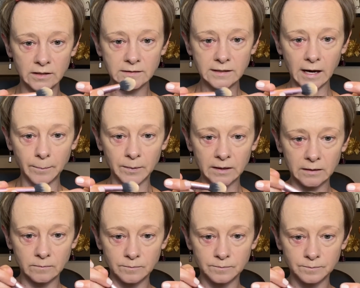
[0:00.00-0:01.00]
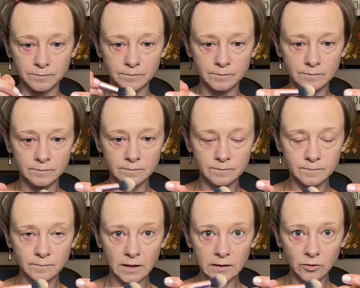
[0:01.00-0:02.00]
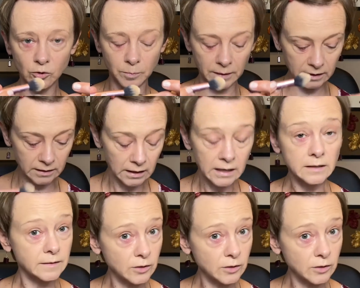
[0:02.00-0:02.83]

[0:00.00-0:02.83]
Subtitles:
tap it a little bit because I